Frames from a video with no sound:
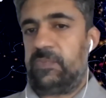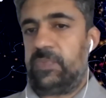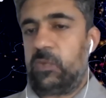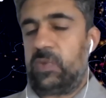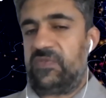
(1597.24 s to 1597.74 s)

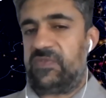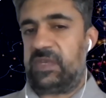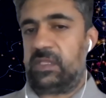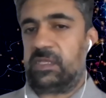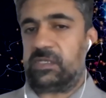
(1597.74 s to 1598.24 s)
we've
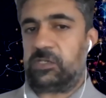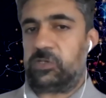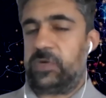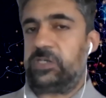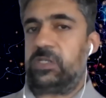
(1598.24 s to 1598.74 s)
seen the
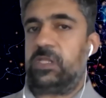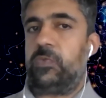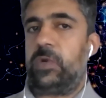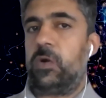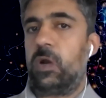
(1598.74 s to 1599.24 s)
situation that
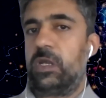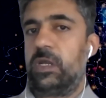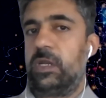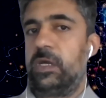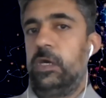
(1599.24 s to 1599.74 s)
we're all
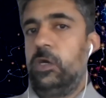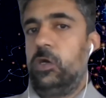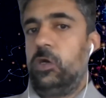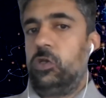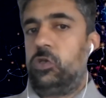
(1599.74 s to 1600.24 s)
in
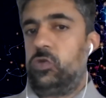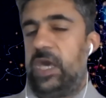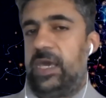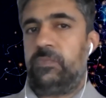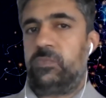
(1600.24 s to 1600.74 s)

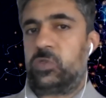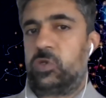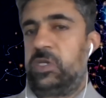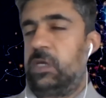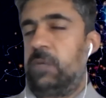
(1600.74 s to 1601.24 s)
today.
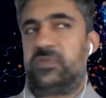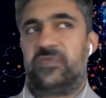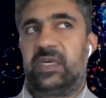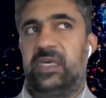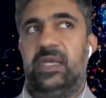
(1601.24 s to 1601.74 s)
So in terms
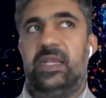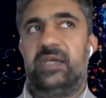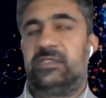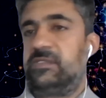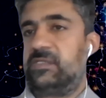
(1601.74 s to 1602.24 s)
of the key
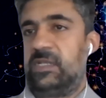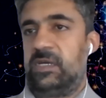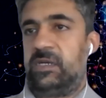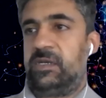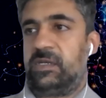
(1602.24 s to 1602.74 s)
lessons
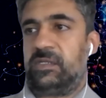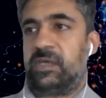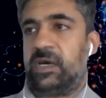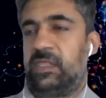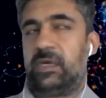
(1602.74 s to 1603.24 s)
learned,
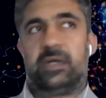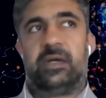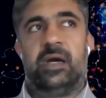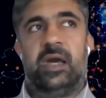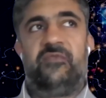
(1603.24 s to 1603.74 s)
I think
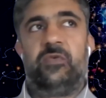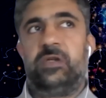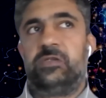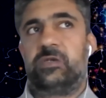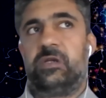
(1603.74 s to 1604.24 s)

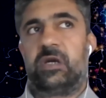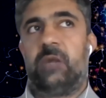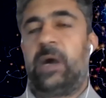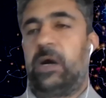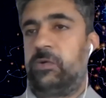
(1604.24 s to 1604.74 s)
everyone's going to
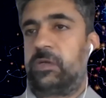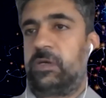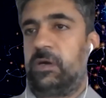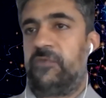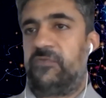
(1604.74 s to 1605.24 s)
come out
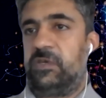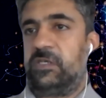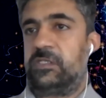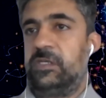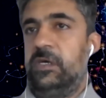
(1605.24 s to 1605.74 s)
of this